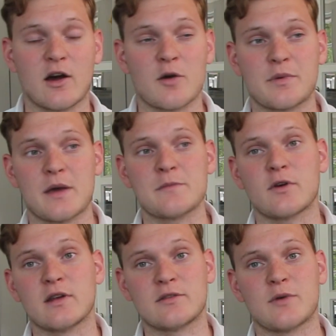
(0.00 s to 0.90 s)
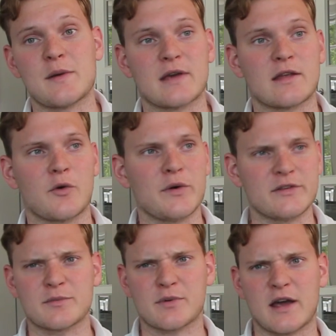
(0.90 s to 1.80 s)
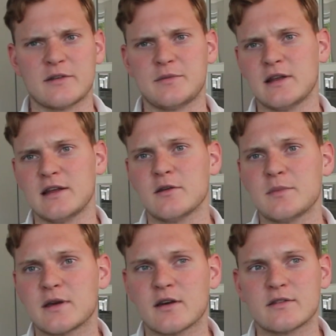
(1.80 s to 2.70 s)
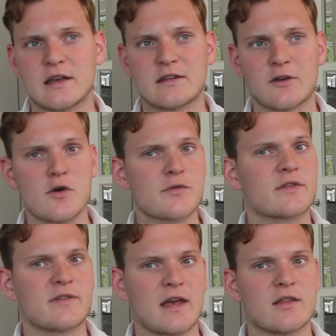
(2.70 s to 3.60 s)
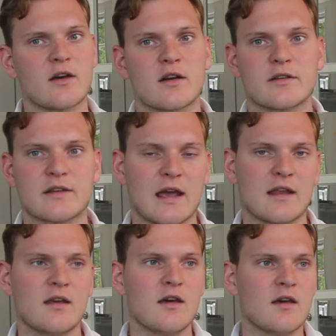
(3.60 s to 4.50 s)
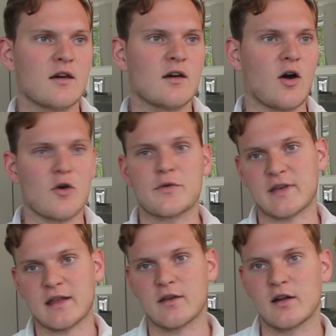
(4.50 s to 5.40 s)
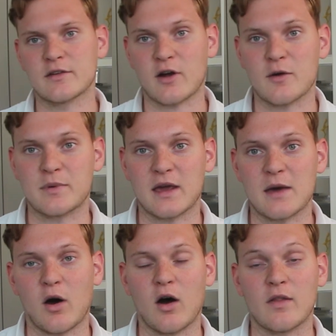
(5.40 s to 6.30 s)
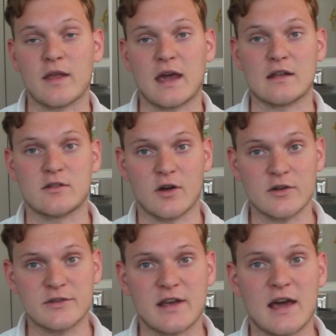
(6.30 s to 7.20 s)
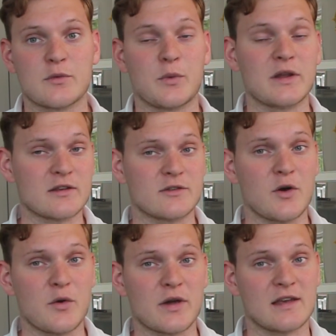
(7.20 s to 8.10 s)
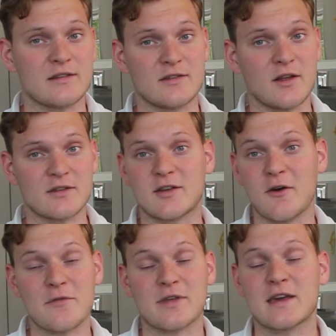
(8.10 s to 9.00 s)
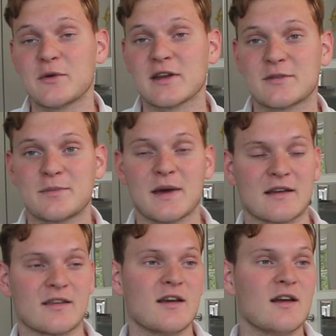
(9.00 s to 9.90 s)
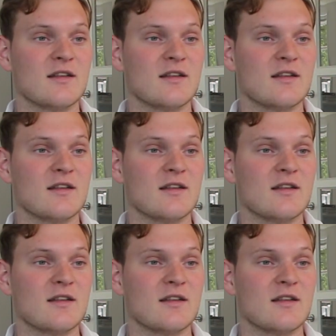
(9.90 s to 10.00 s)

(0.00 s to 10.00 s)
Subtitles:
The RPMs on this website always surprise me a little because it's over $10, and over $10 RPM on a Dutch site with Ezoic is not something I would expect.